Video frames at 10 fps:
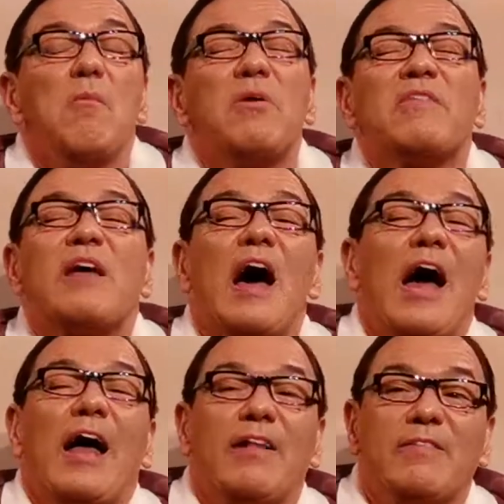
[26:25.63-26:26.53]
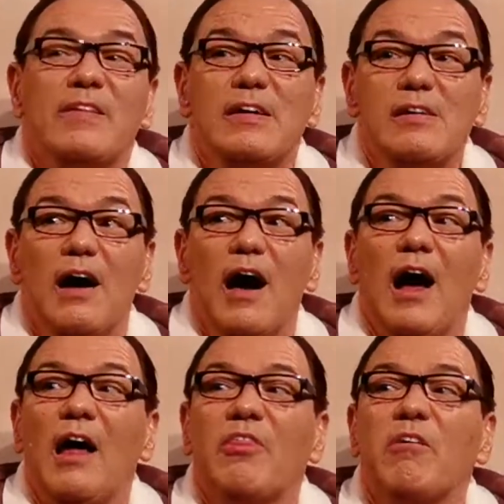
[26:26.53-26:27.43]
Besides,
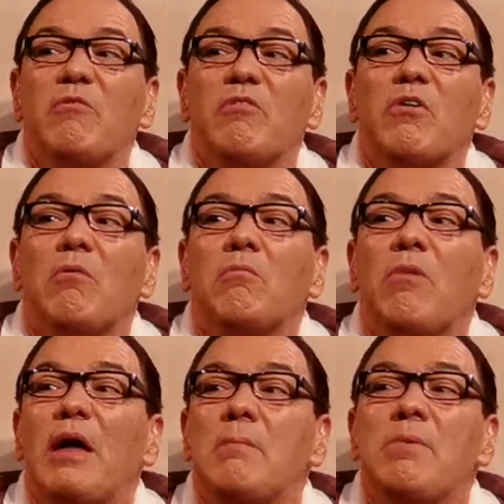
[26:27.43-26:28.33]
I think we've gone way